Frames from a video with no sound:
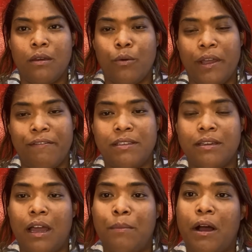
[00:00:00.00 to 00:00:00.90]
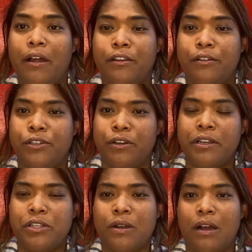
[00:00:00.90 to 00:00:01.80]
Waiving time on your
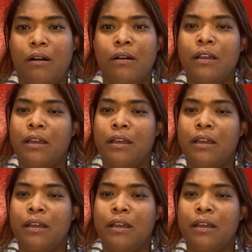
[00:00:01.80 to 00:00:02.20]
jury trial,